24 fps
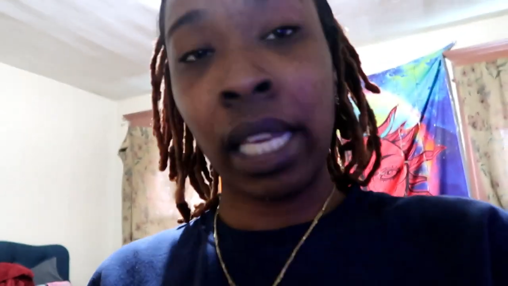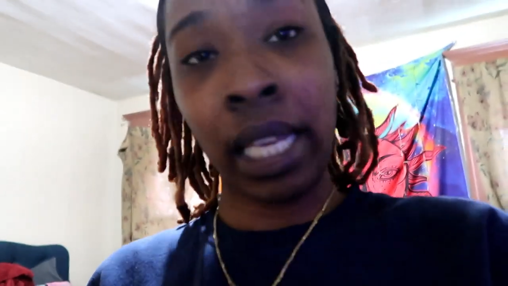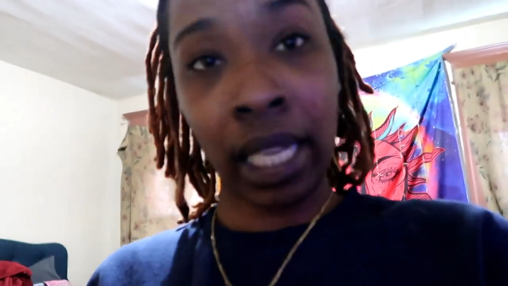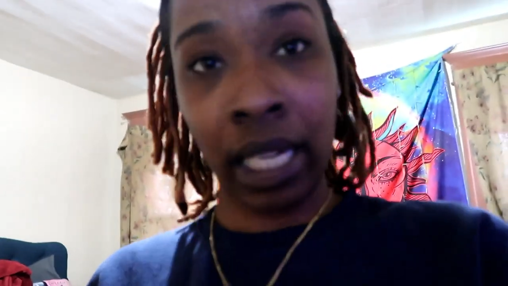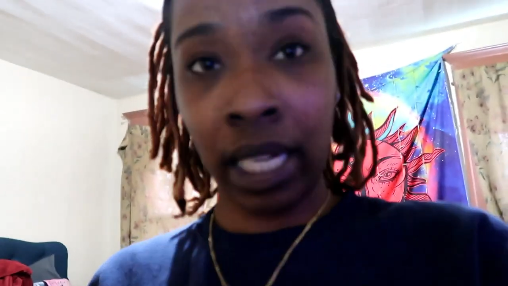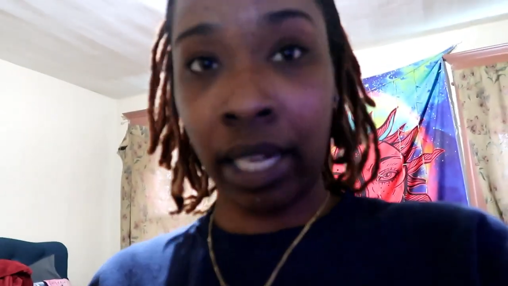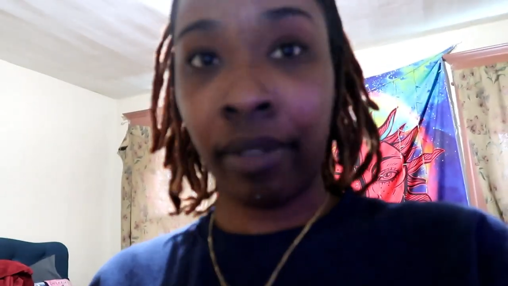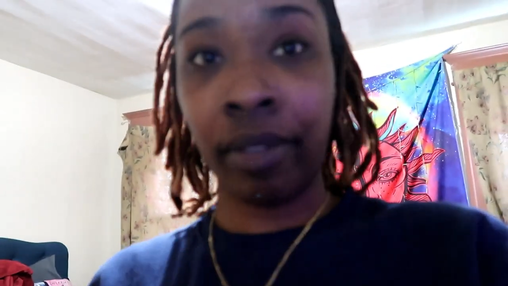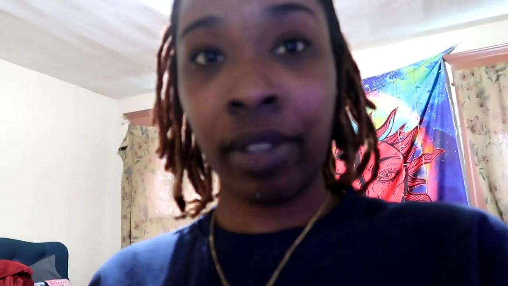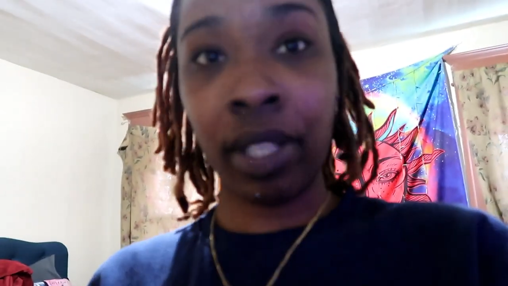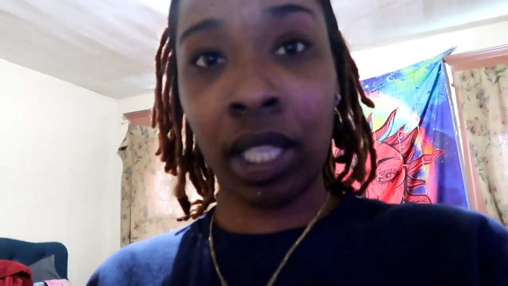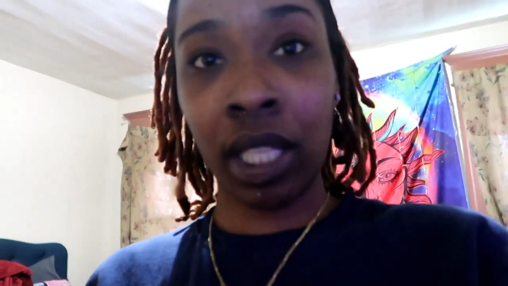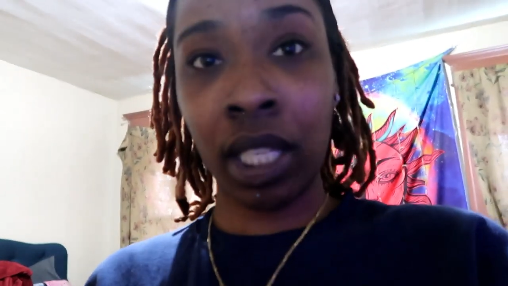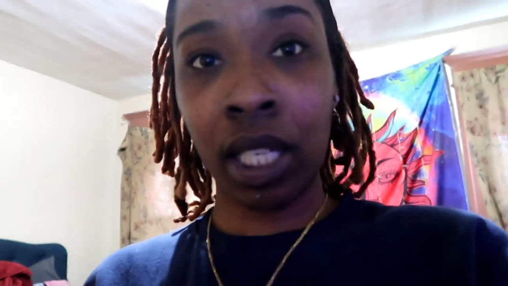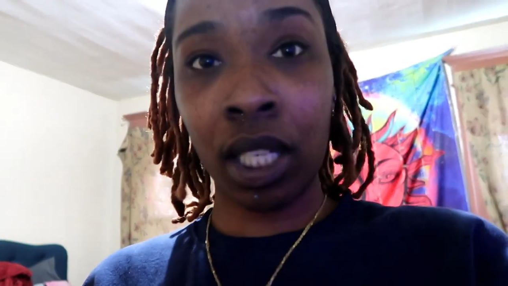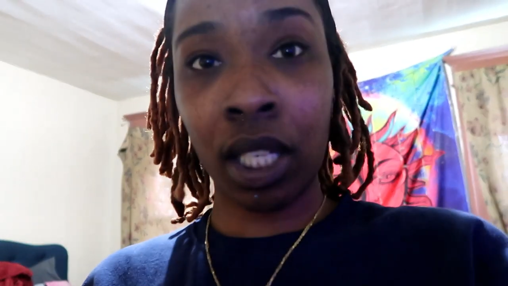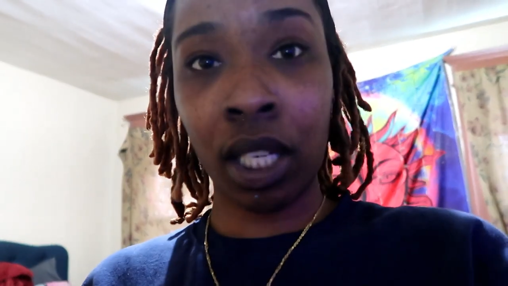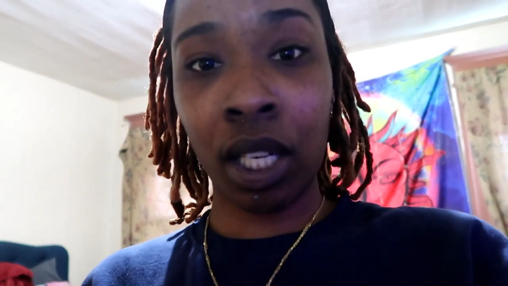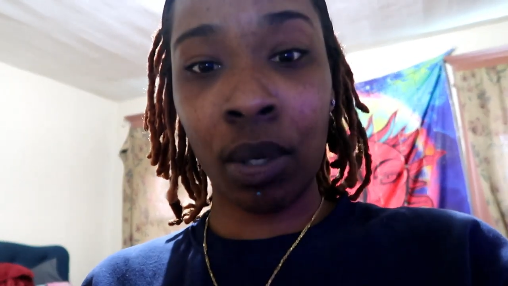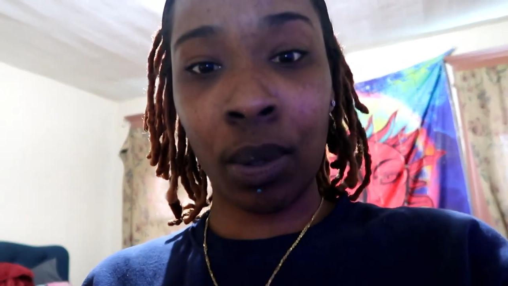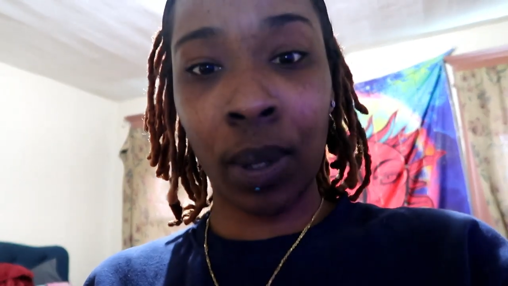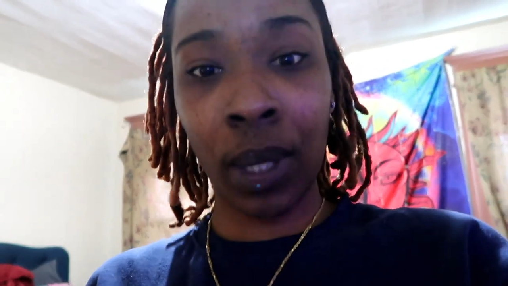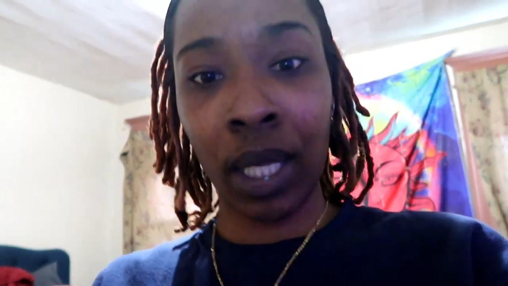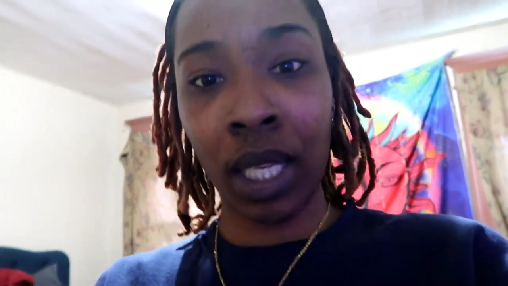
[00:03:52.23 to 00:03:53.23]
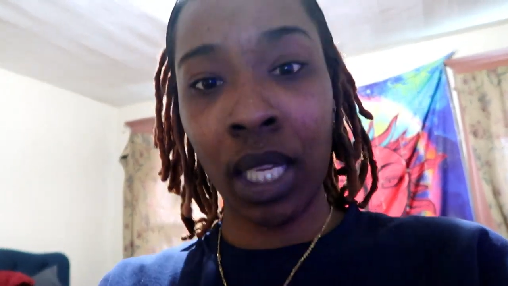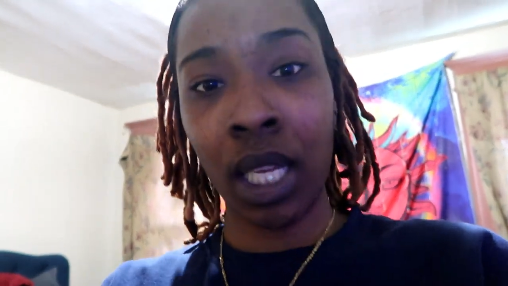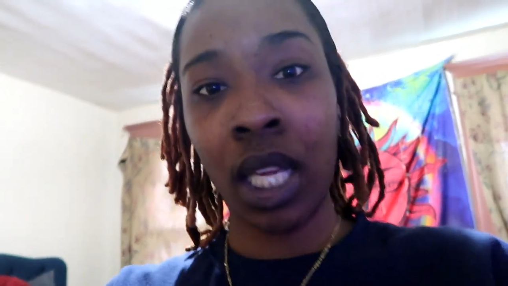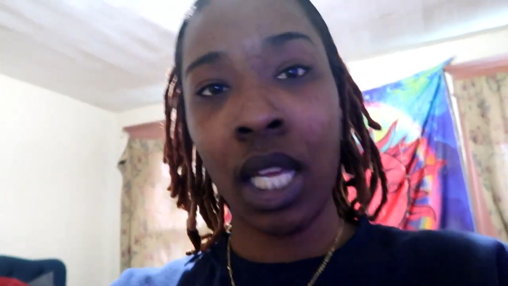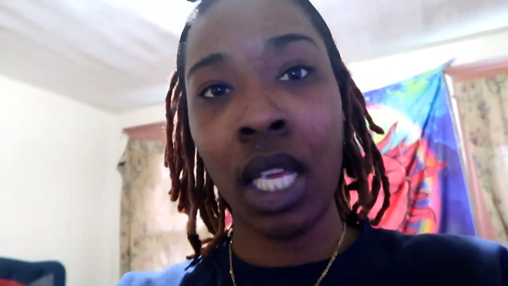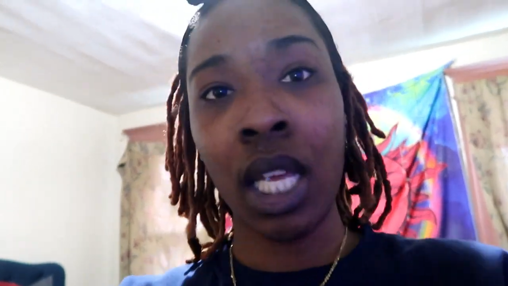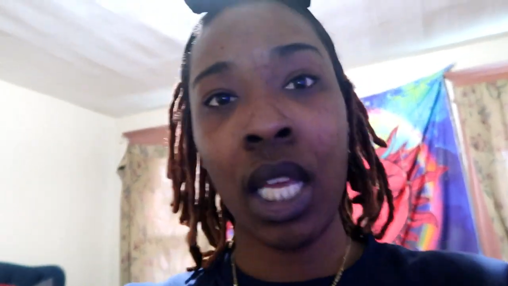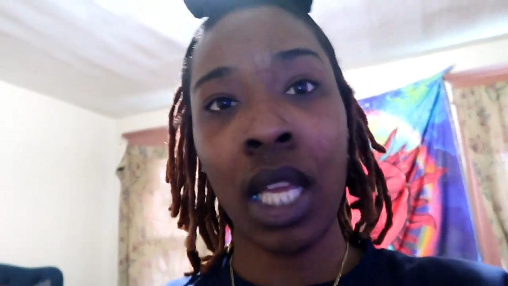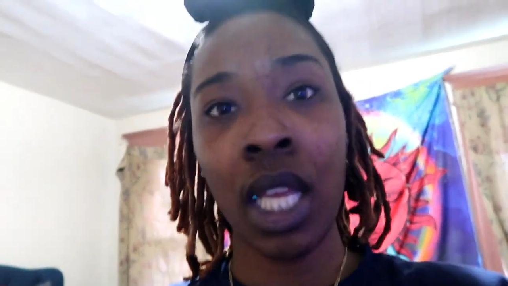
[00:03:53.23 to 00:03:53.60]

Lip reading: get everything going.